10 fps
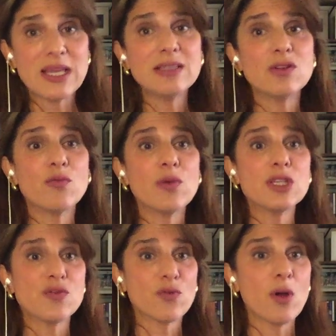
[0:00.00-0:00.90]
of which
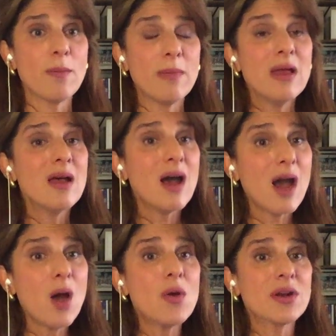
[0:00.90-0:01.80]
from
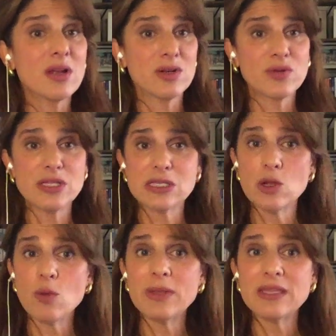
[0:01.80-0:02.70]
our countries, low
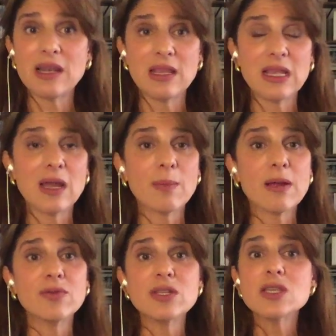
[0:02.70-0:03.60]
middle income
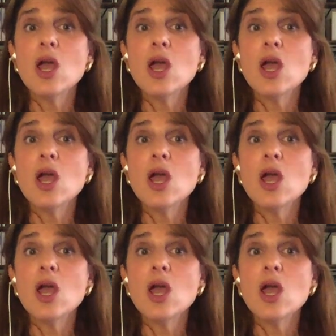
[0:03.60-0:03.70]
countries,